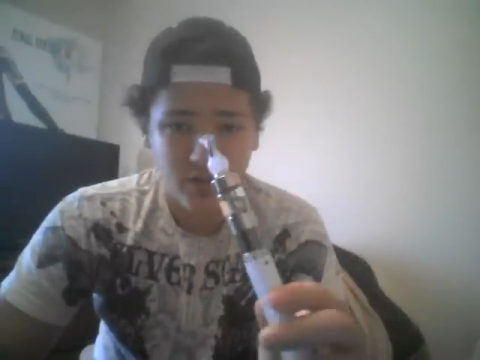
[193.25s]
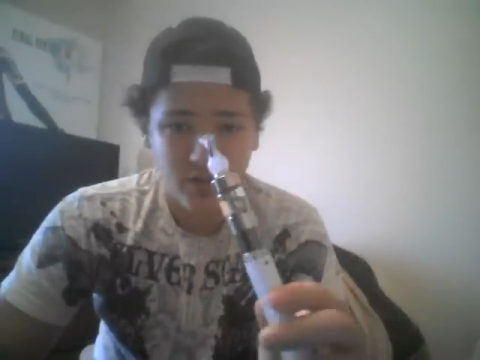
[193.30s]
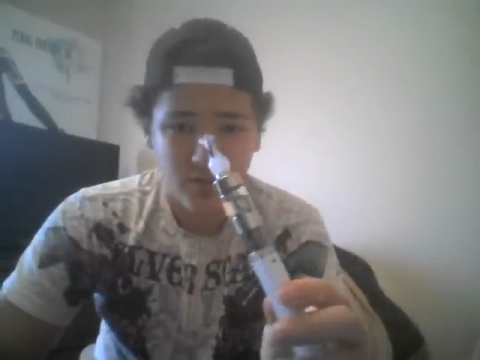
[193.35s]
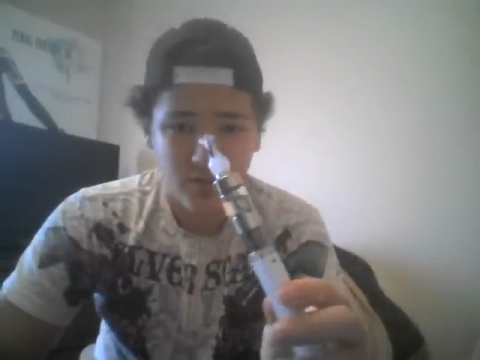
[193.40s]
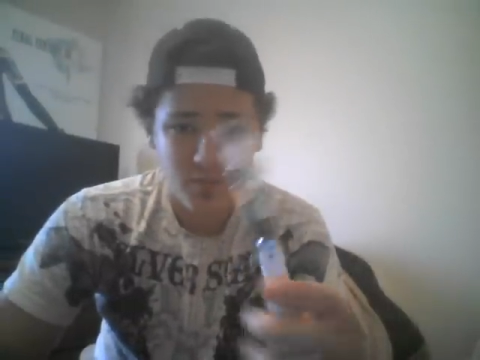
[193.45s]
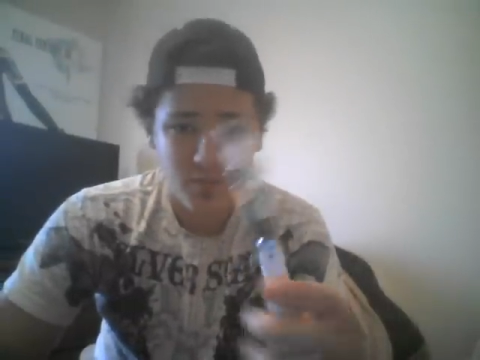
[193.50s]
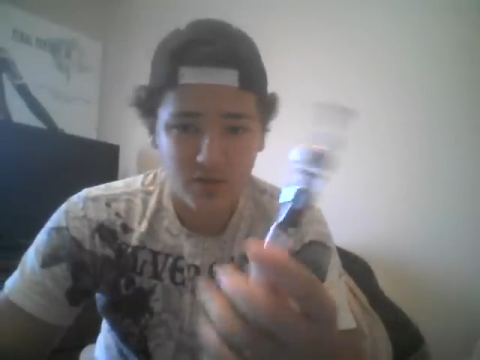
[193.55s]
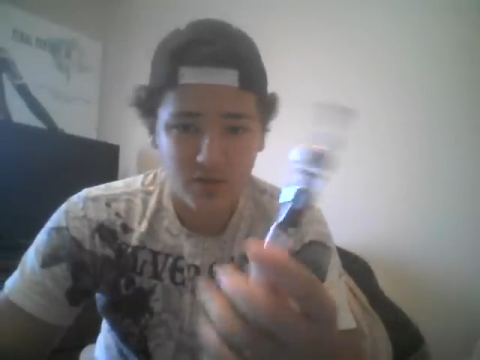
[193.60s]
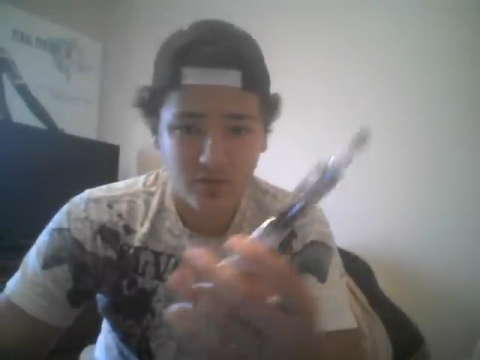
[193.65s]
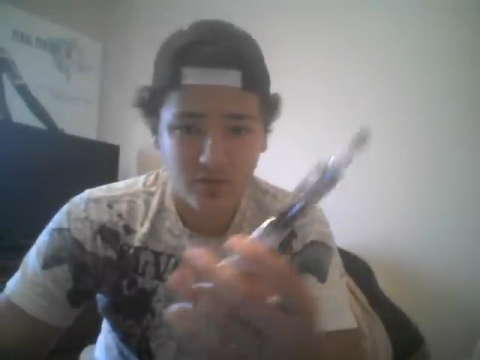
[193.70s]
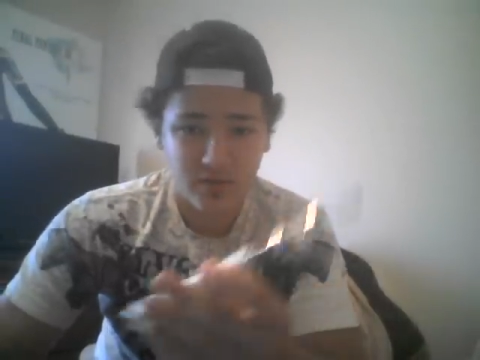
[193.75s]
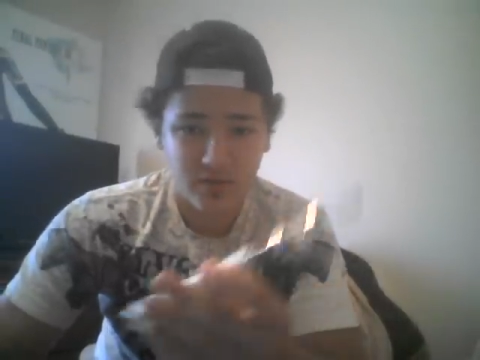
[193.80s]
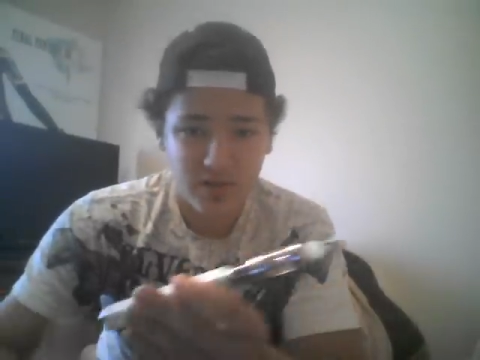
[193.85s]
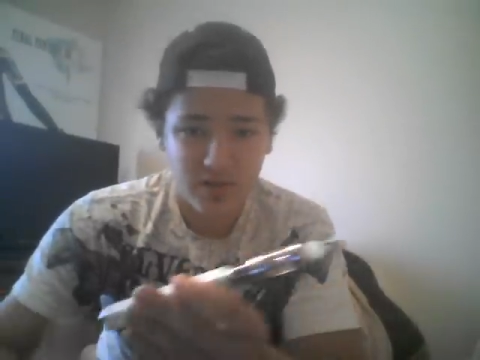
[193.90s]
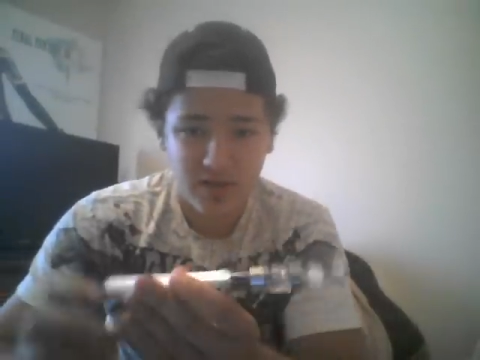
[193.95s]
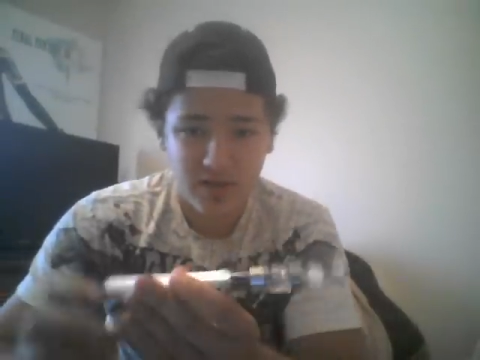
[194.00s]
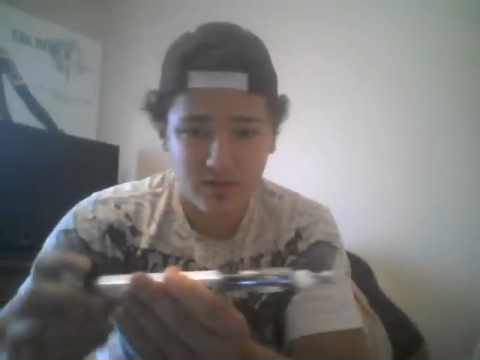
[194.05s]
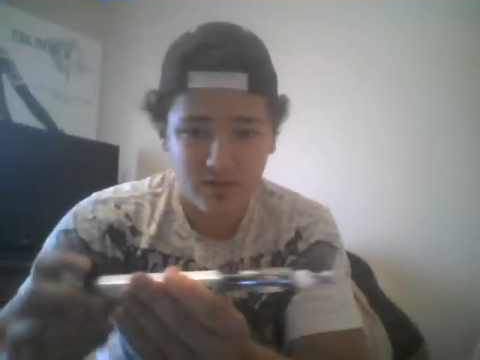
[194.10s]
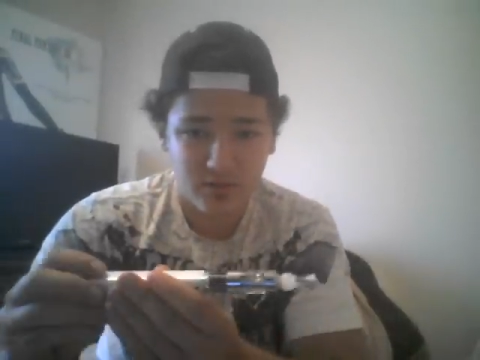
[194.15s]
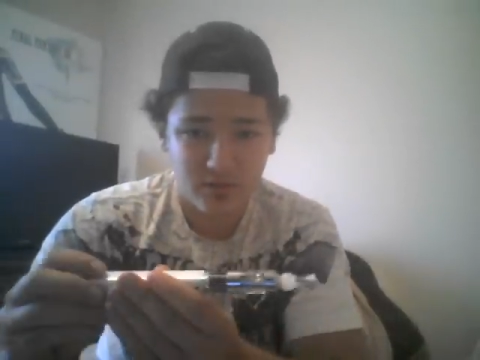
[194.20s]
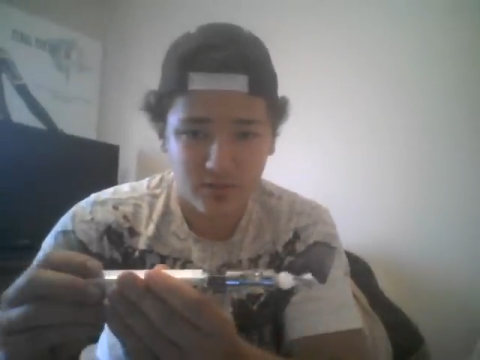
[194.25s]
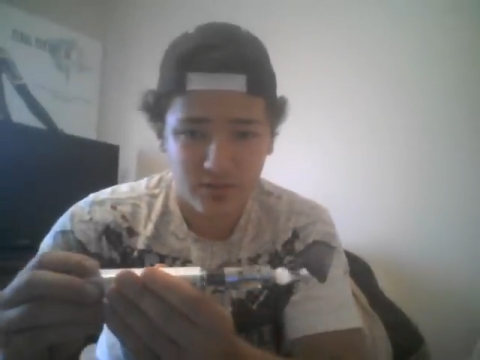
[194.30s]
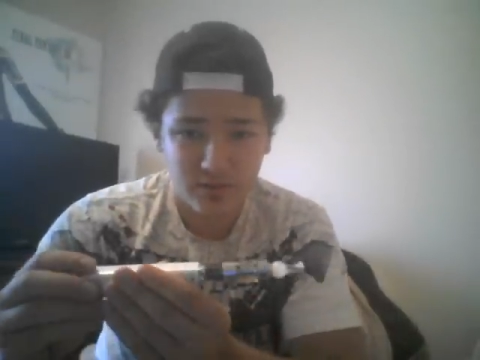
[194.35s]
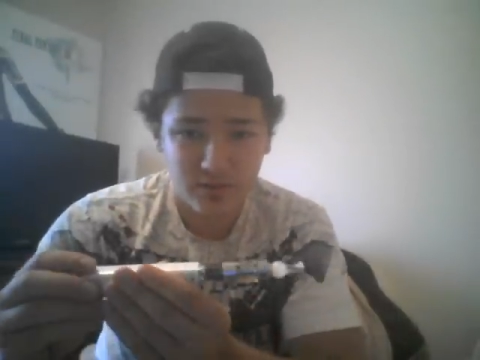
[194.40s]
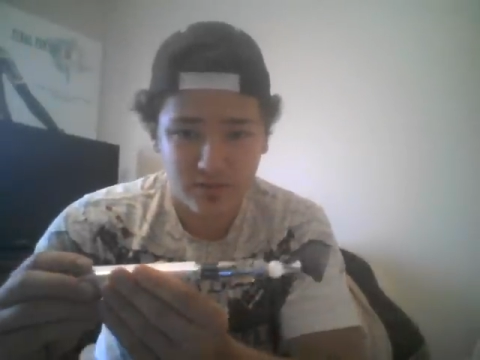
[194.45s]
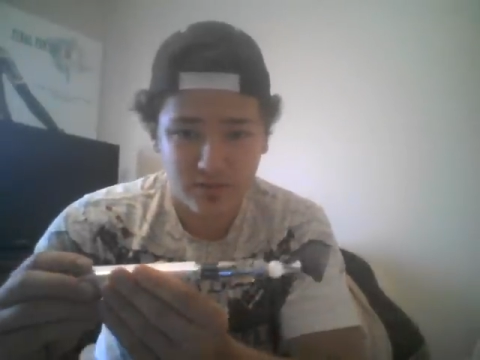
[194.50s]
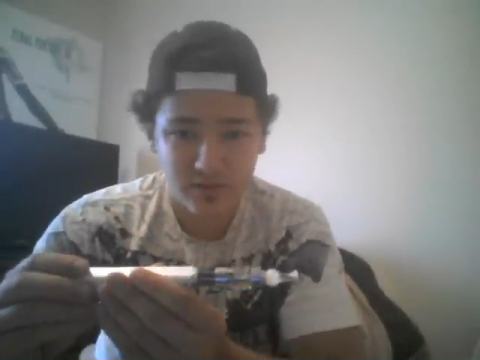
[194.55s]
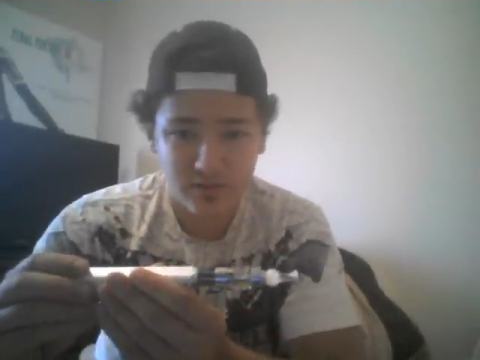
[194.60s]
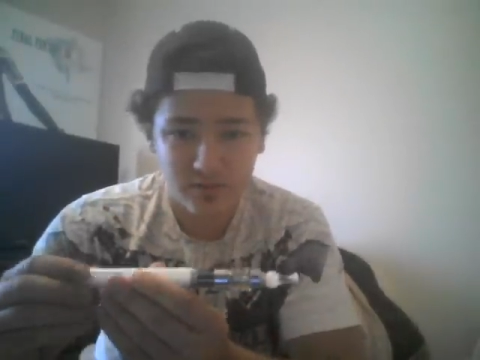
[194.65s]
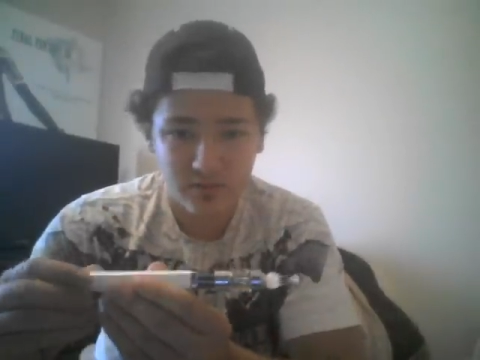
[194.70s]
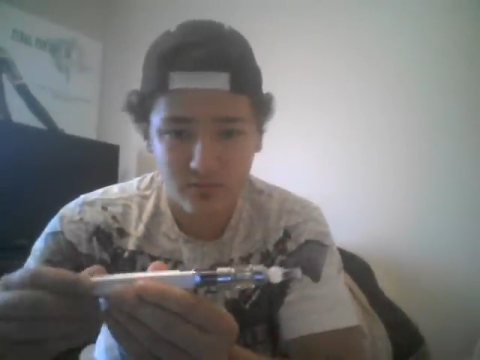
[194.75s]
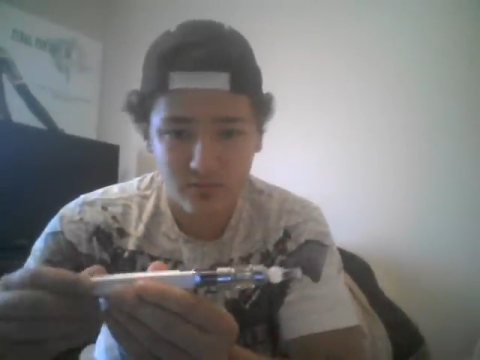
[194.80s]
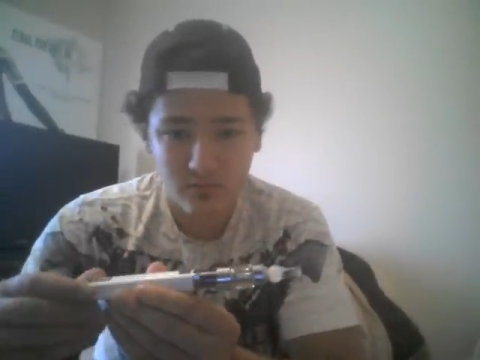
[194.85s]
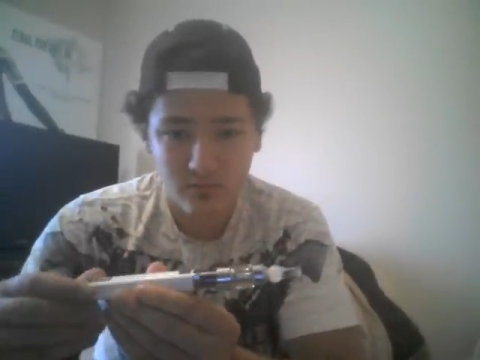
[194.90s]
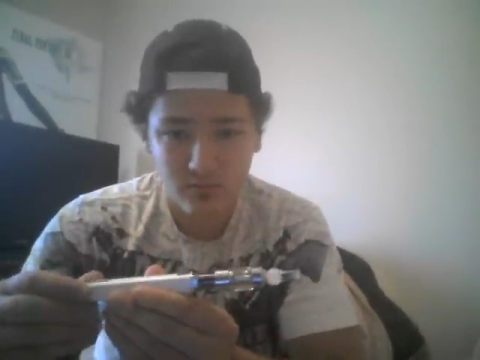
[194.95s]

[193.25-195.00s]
gunmetal, it kind of looks,